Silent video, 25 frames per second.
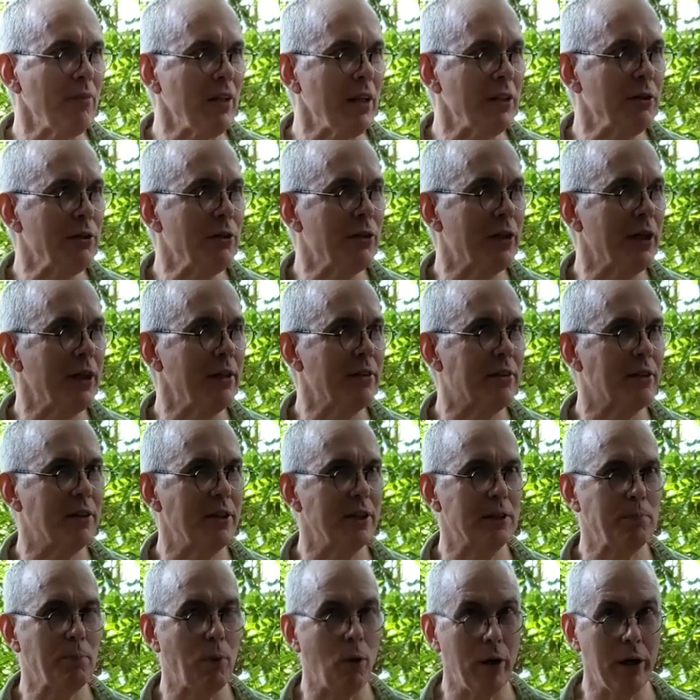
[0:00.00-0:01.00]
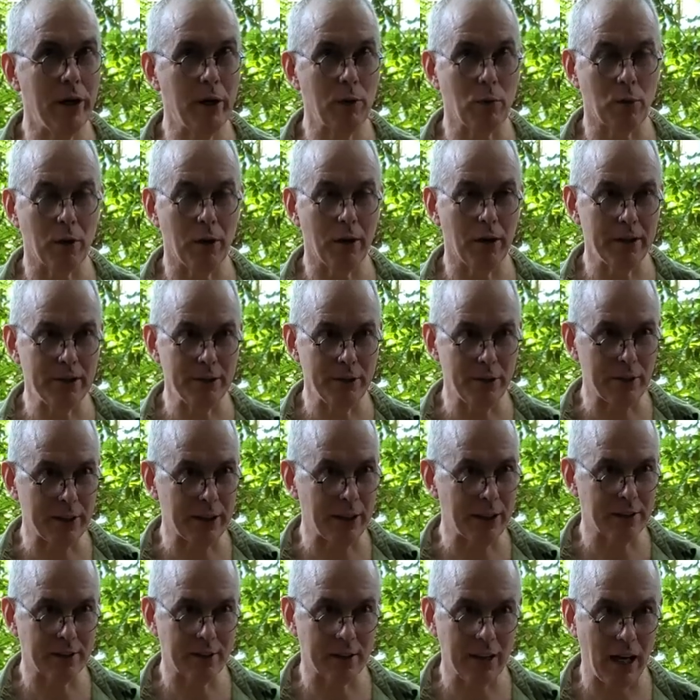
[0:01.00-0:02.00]
you get to this point where you
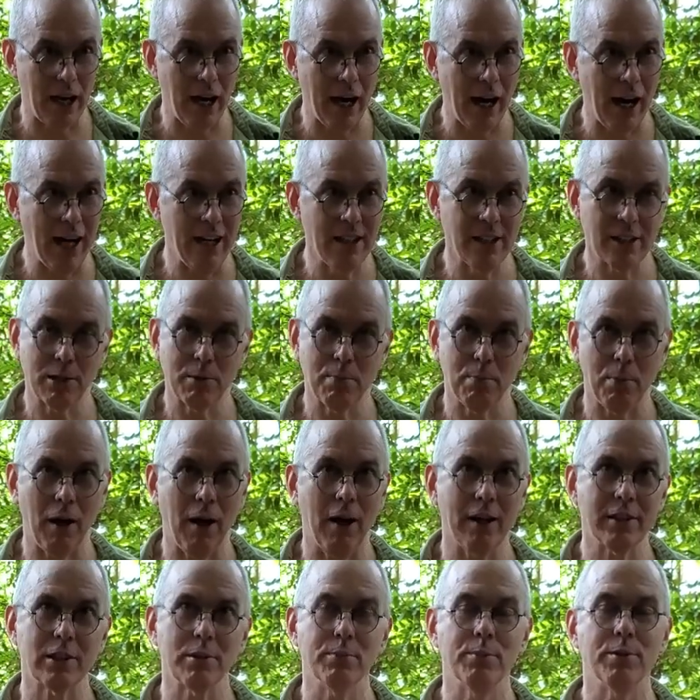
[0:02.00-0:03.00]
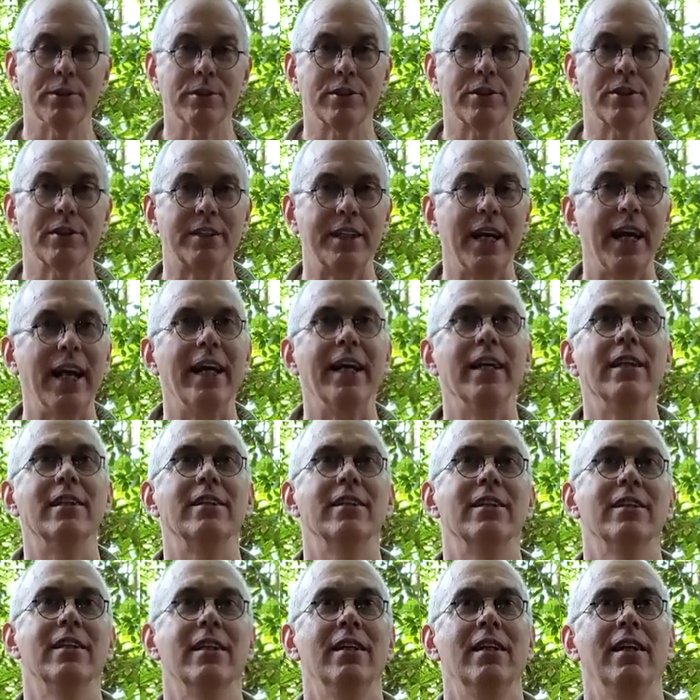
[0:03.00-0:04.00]
get to the highest possible
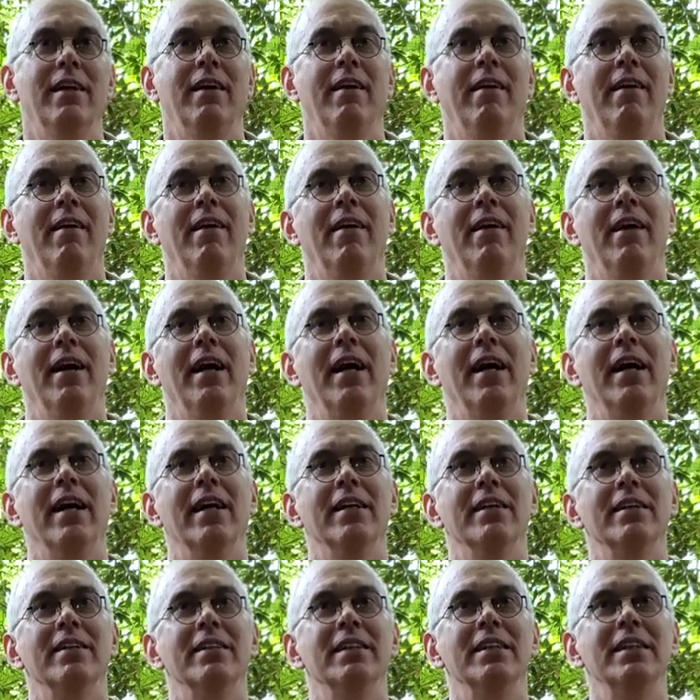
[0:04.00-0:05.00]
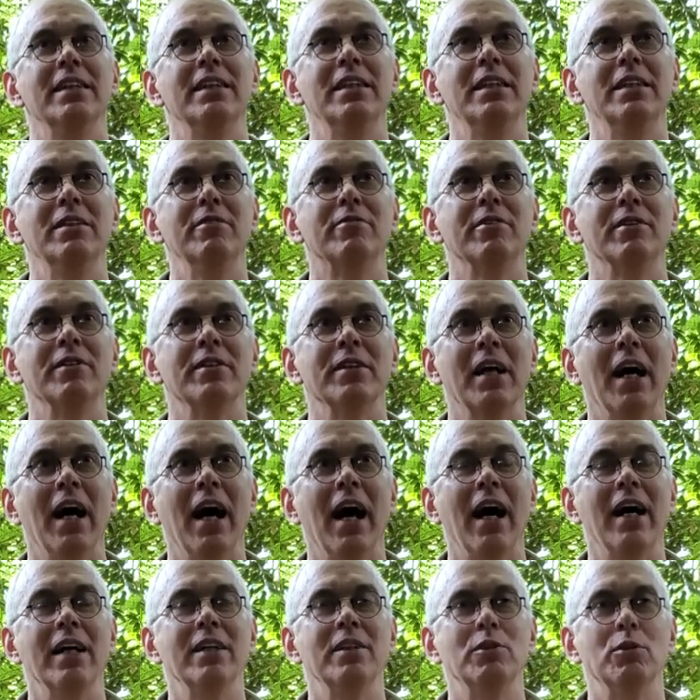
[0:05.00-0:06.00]
state, and even
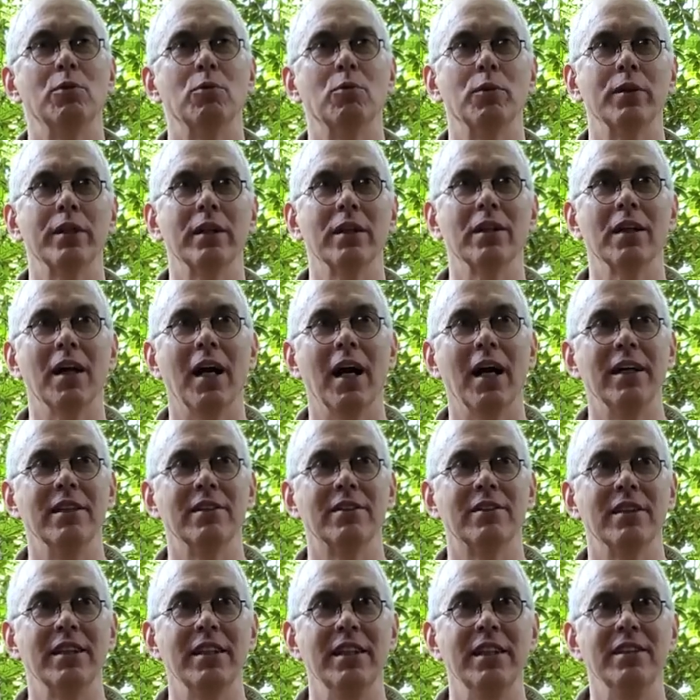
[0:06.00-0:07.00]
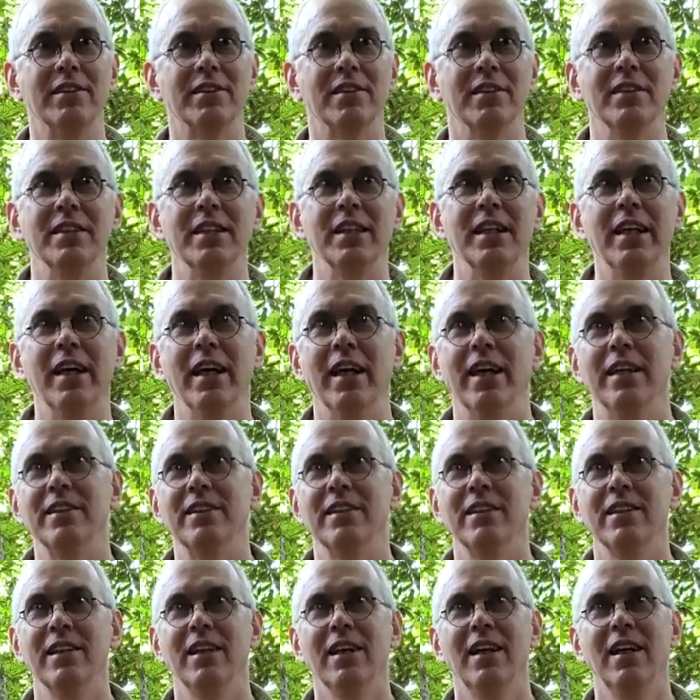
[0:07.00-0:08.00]
that you realize isn't
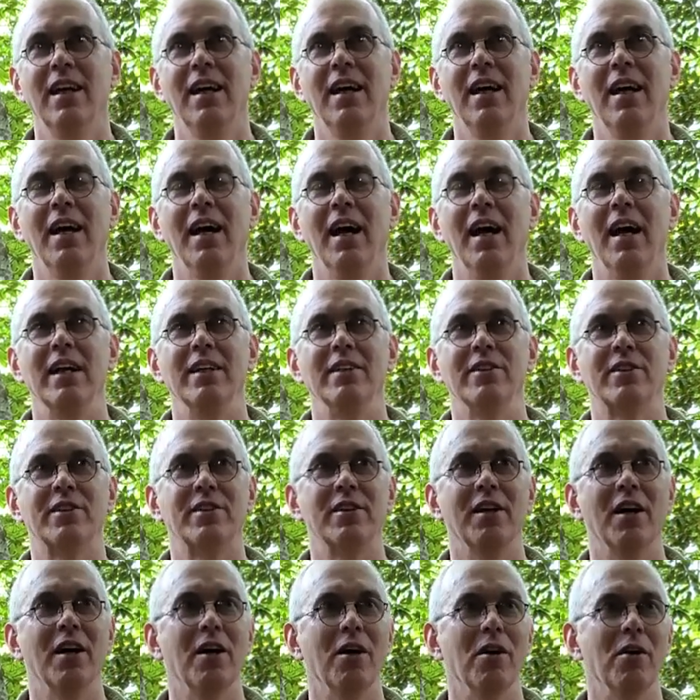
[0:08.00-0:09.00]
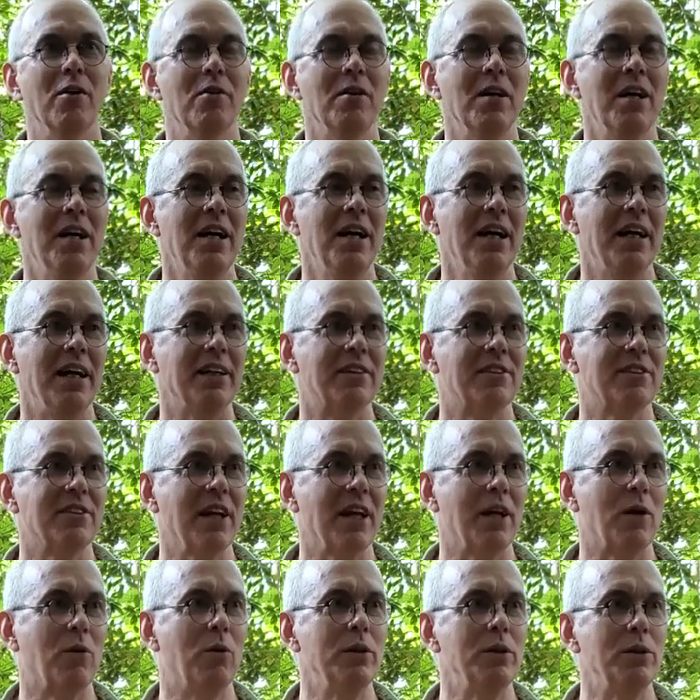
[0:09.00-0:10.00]
it. And so it's
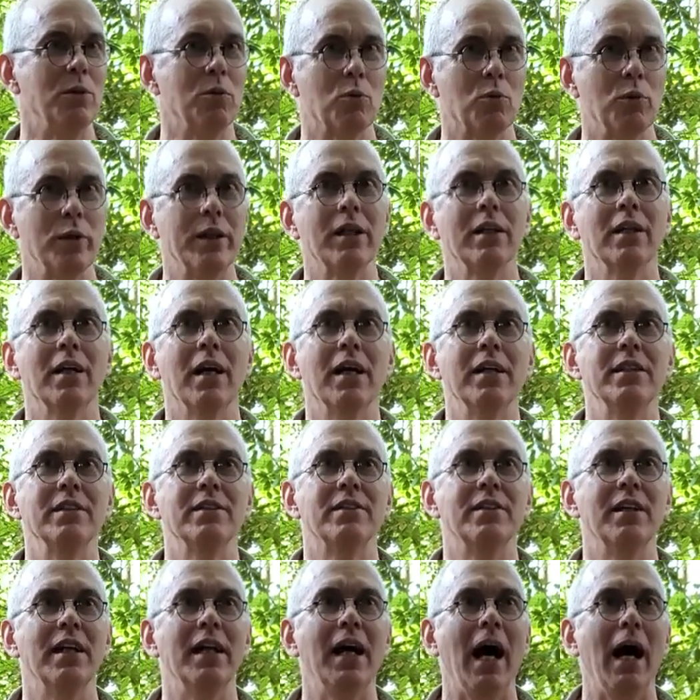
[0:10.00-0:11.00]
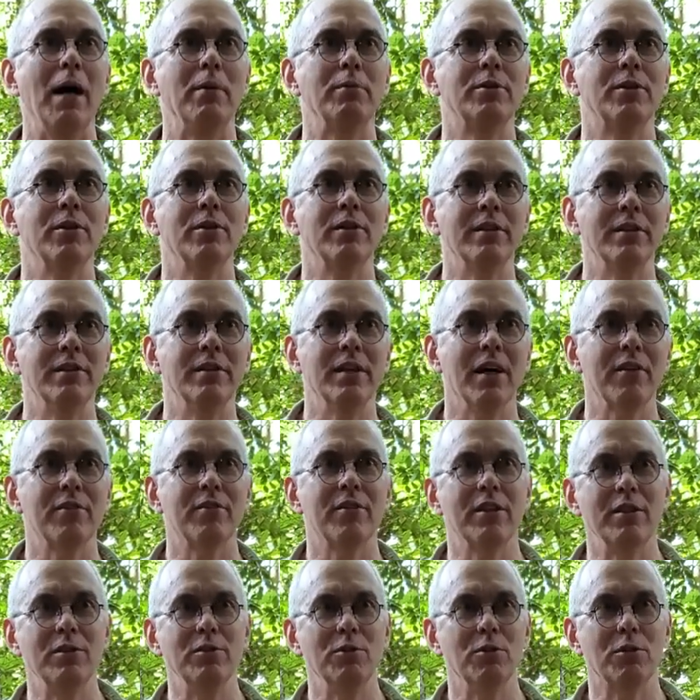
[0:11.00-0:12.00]
like when you realize that absolutely
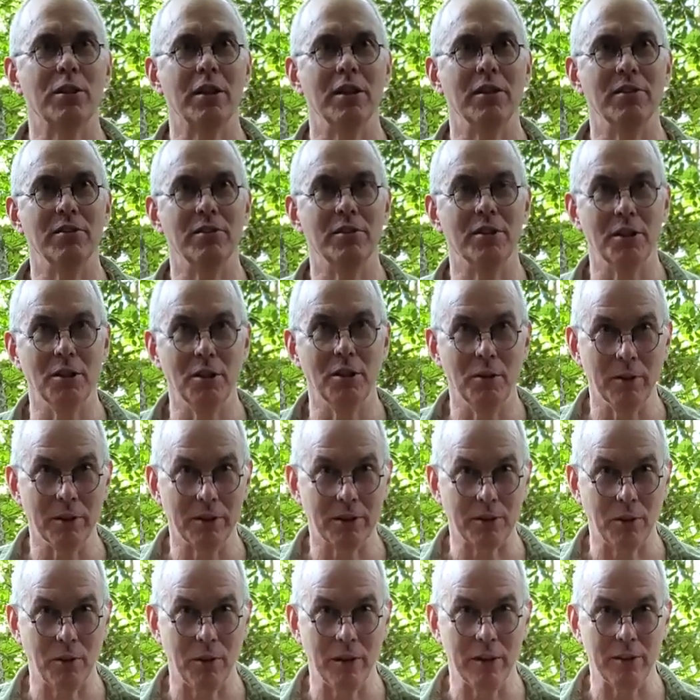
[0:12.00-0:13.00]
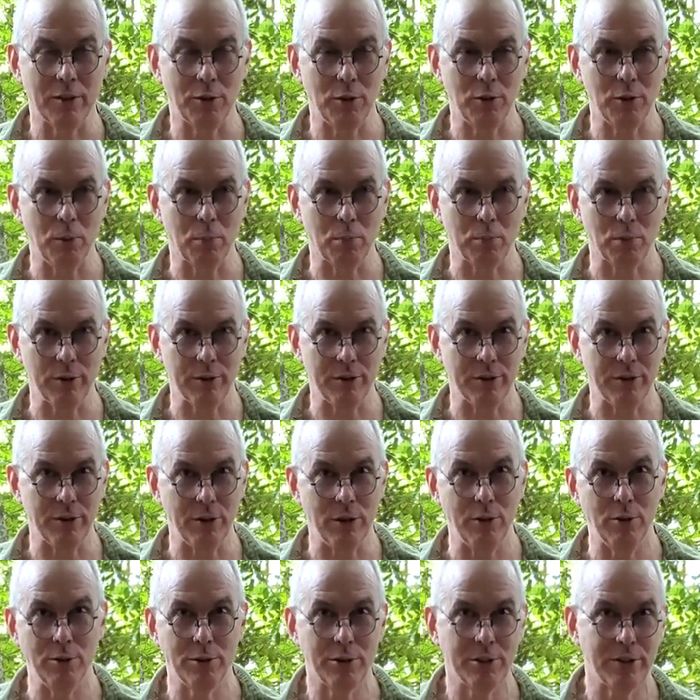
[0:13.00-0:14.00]
nothing you can do is going to
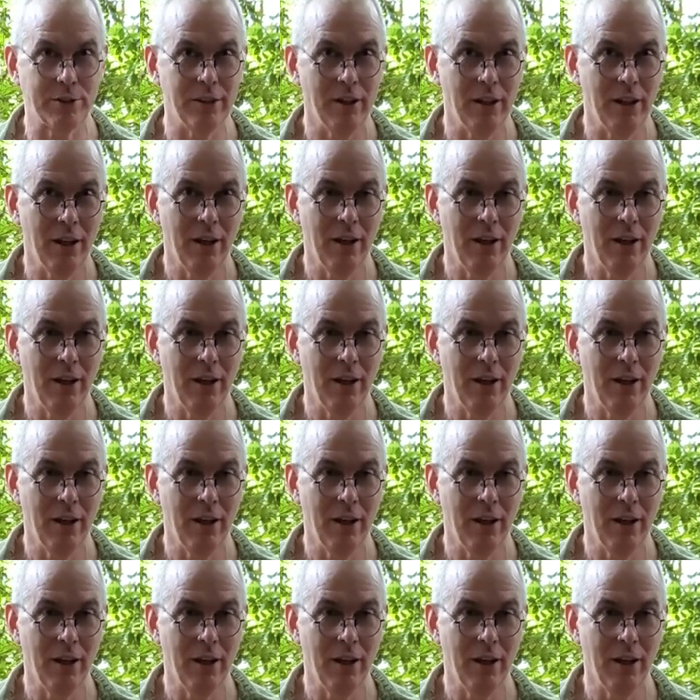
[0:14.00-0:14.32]
produce